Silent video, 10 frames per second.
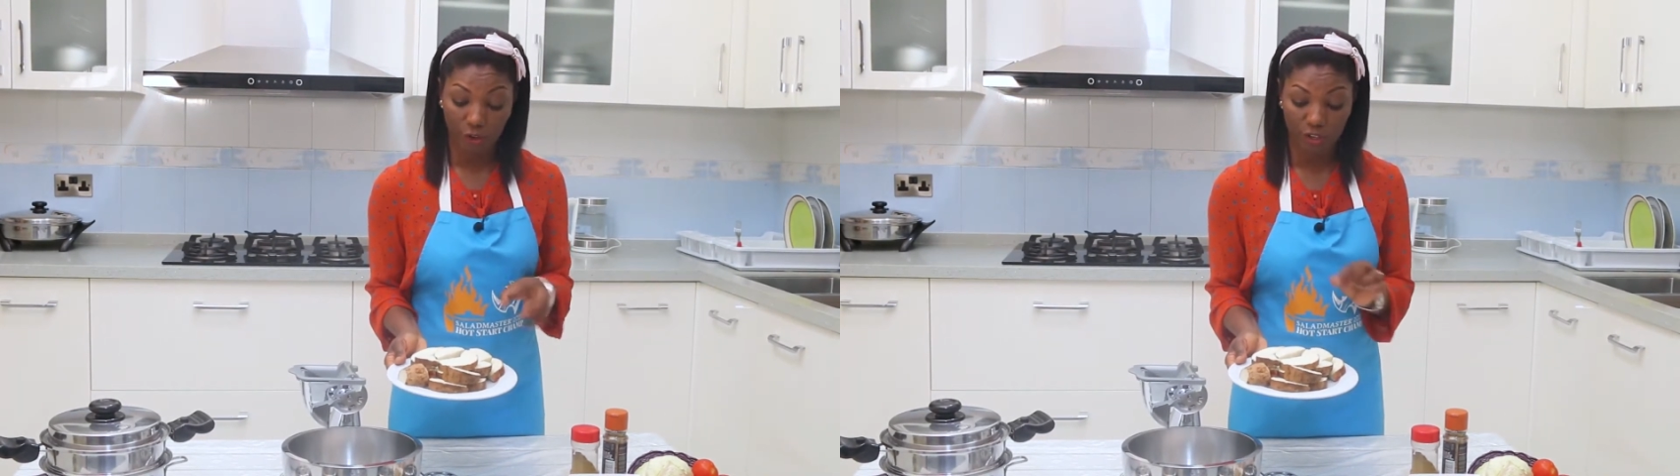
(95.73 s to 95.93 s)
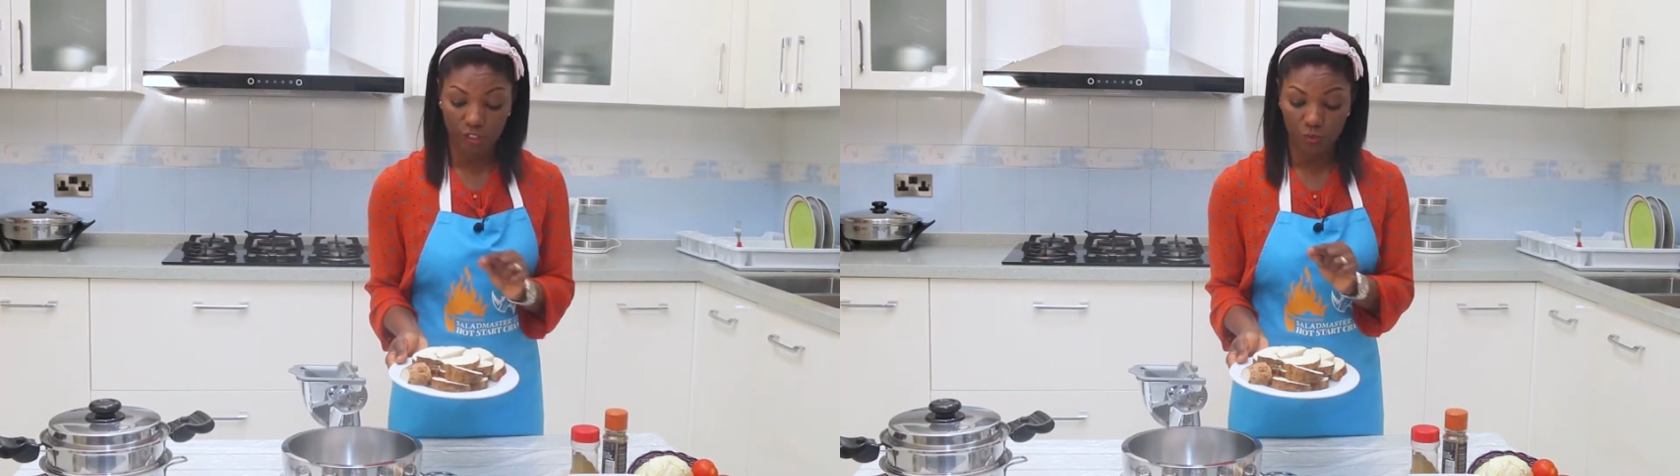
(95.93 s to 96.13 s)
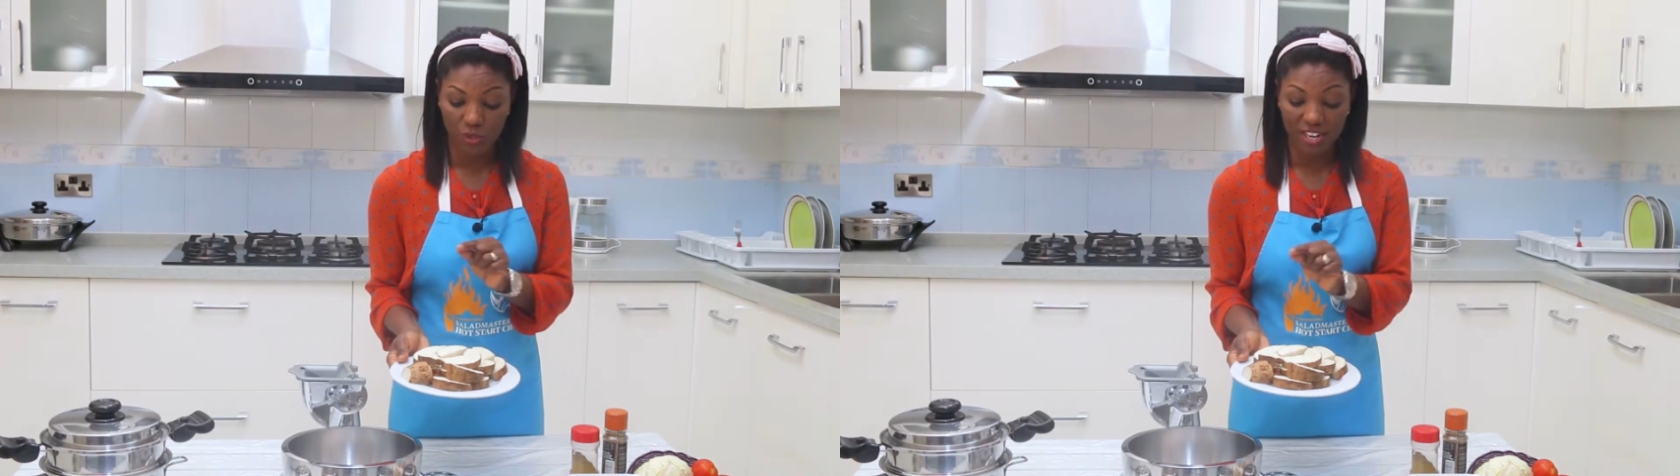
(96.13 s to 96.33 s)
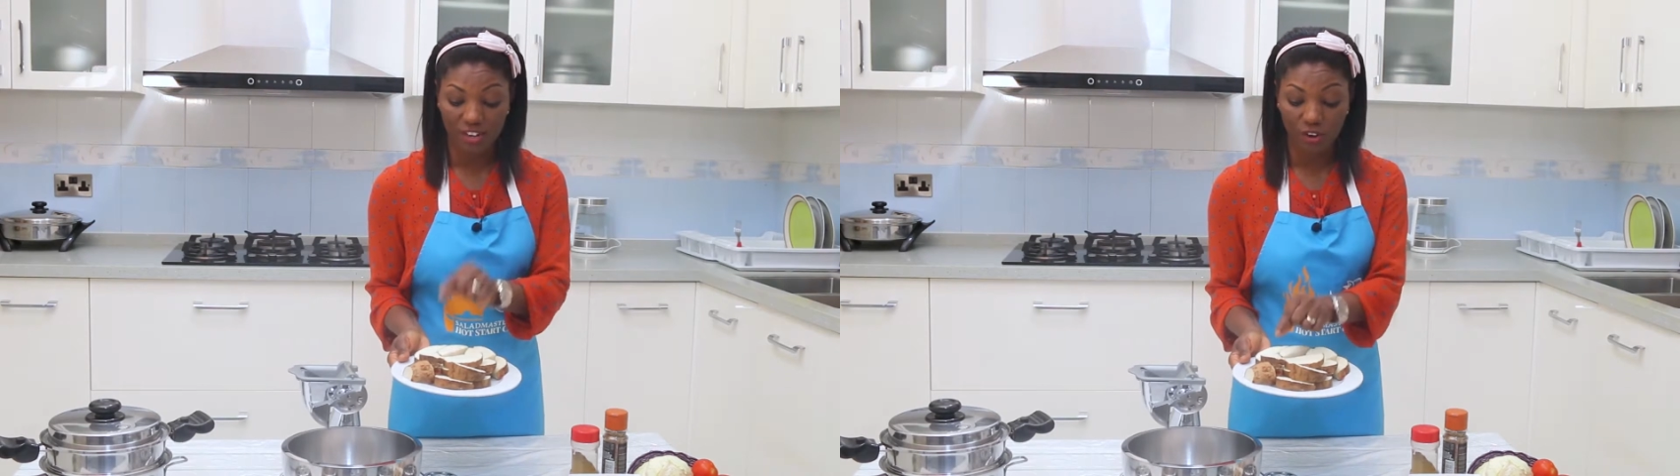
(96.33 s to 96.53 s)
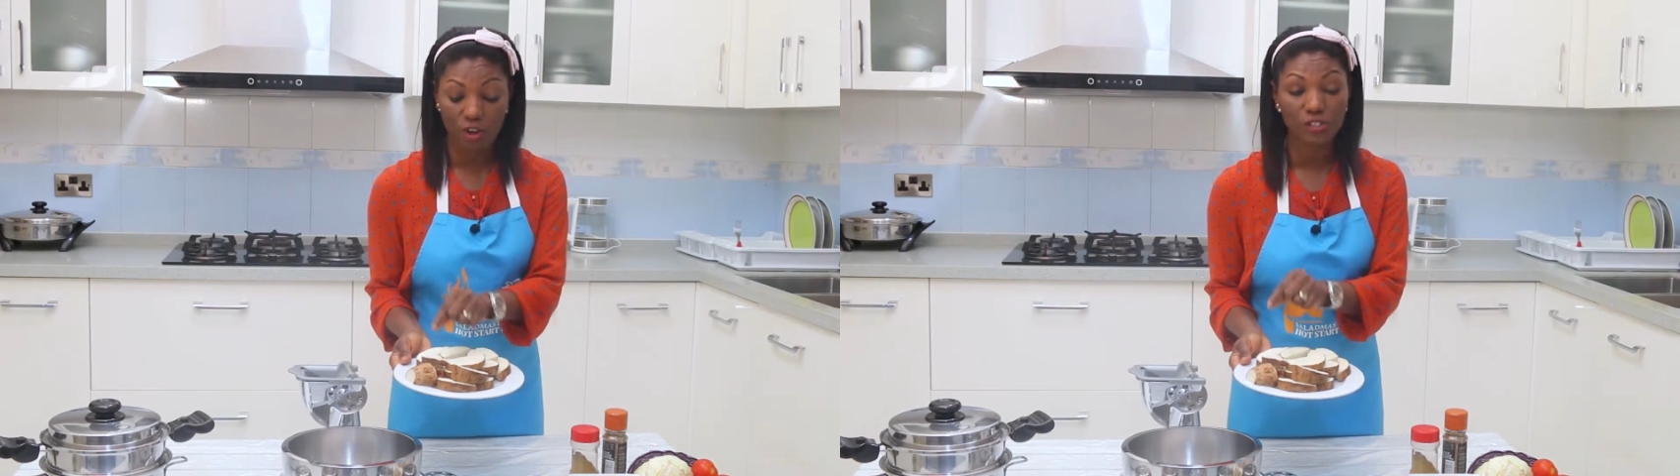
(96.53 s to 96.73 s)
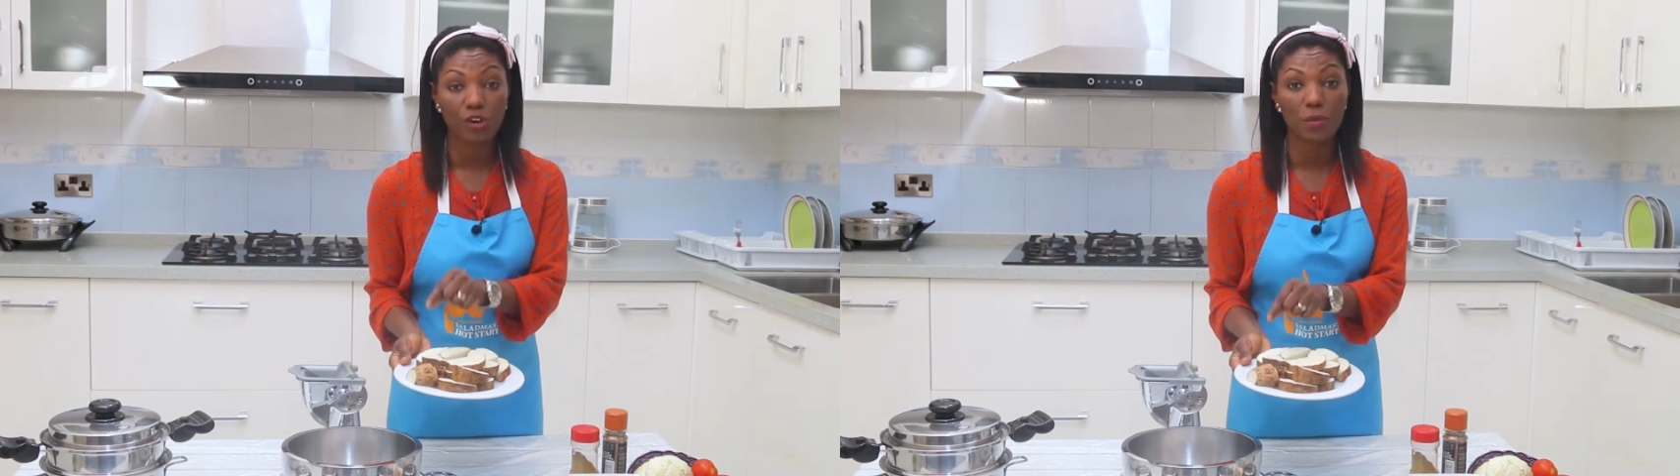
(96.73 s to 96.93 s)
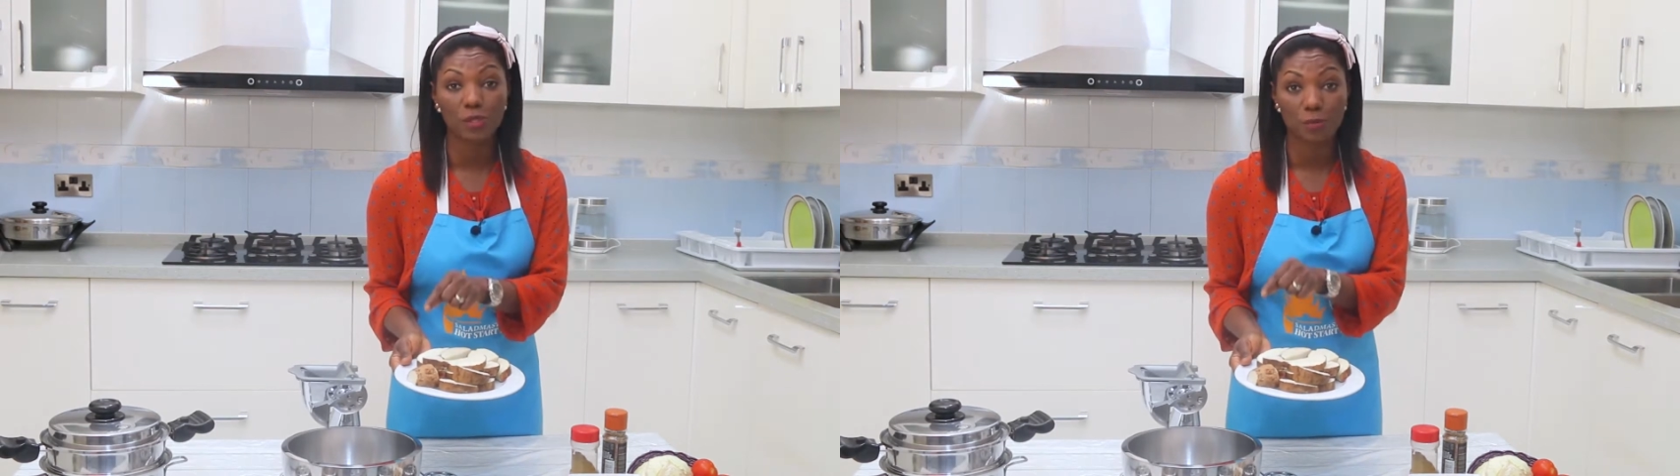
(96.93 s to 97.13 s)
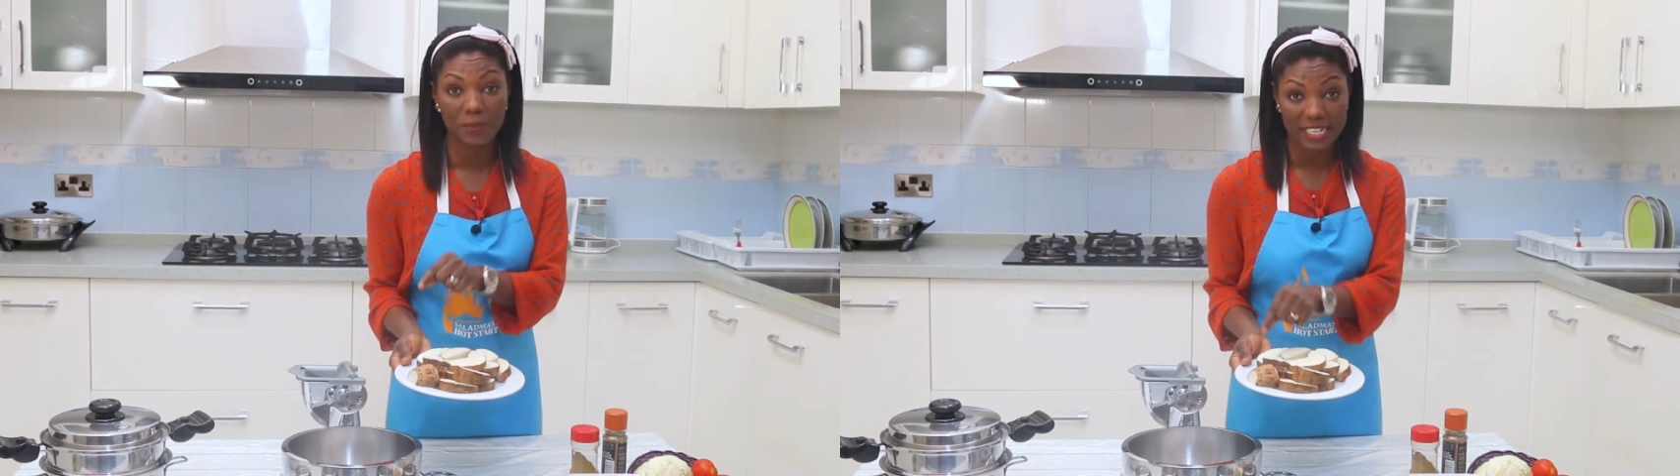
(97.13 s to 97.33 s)
because we are not going
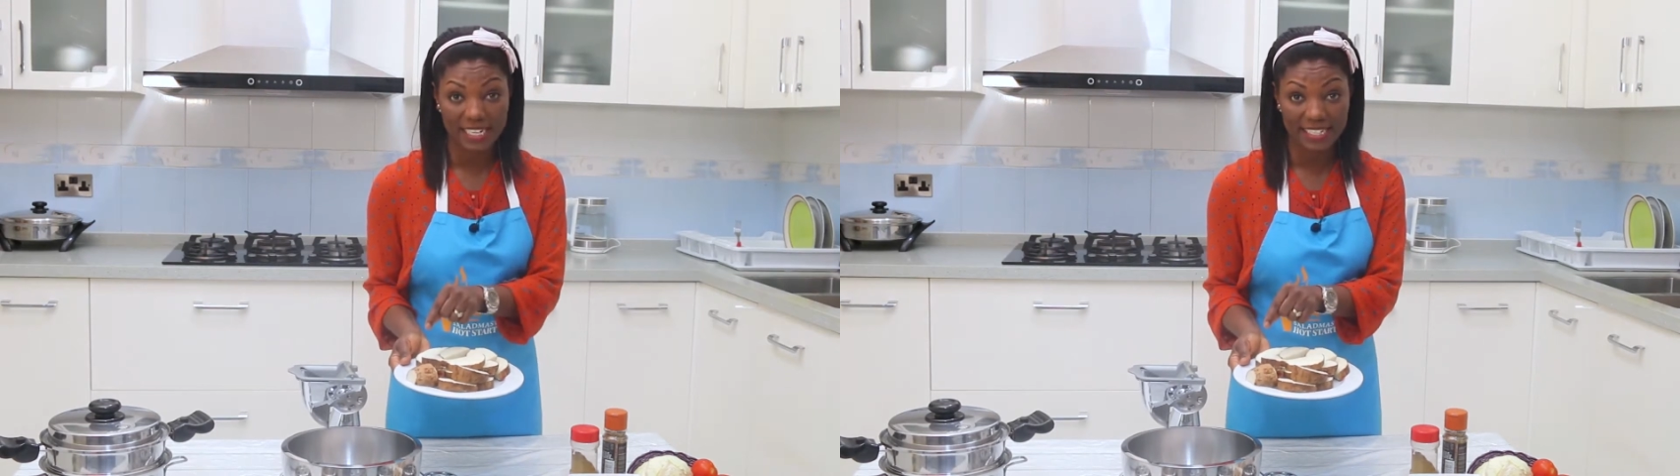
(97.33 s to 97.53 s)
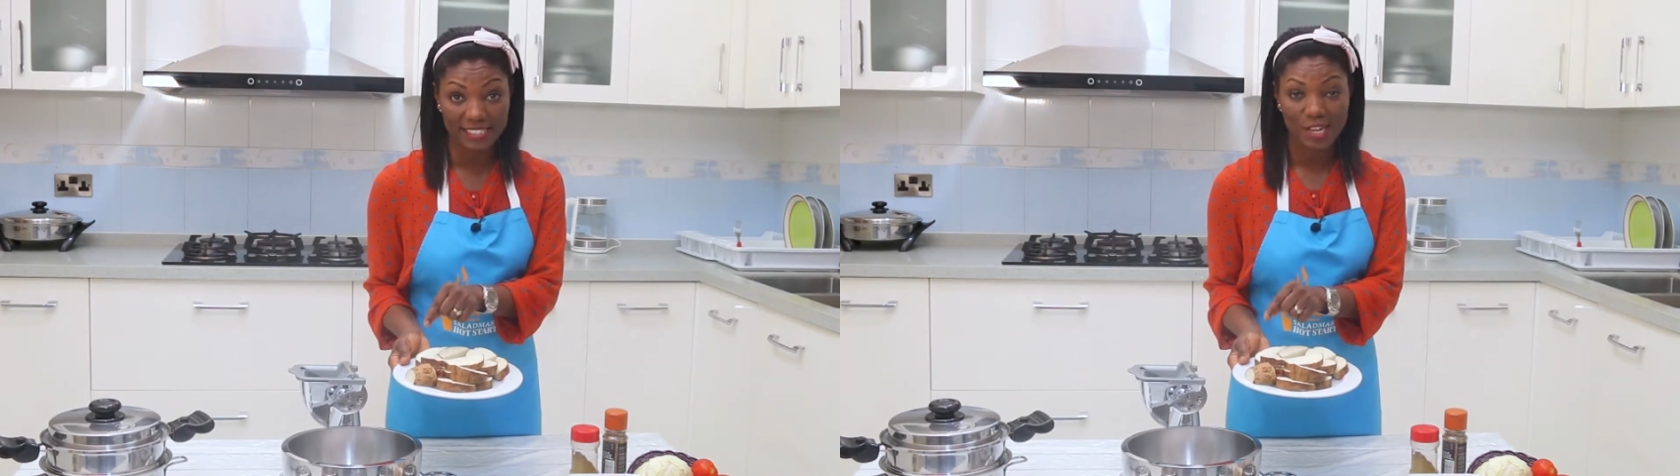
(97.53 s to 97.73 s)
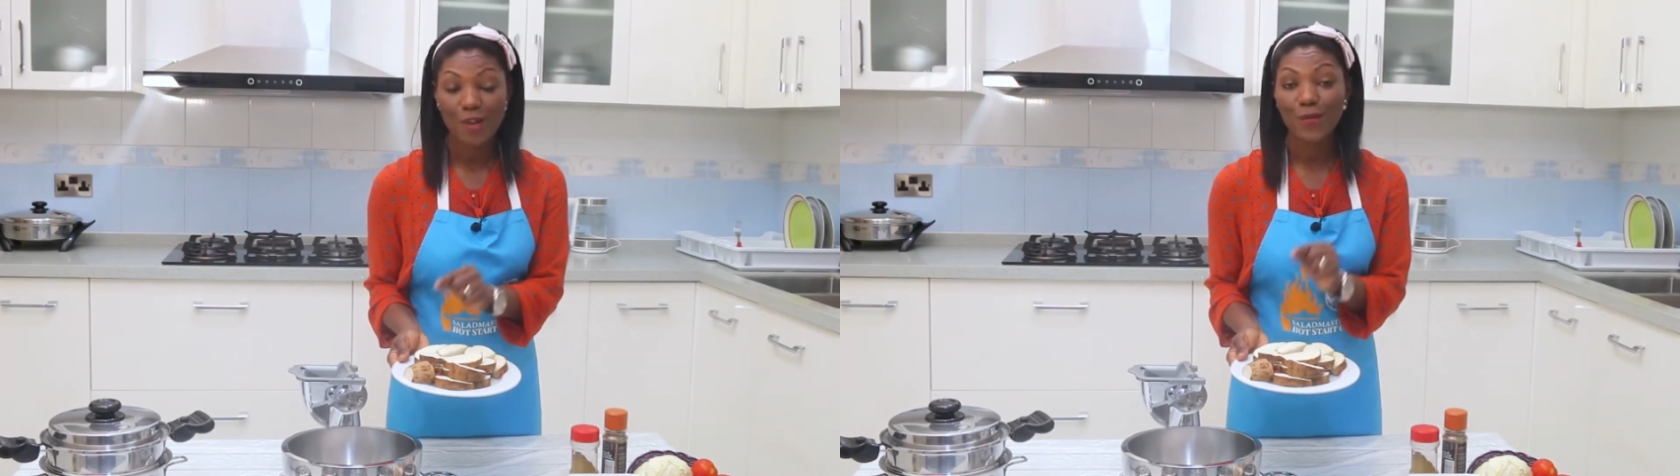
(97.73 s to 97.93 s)
to peel it.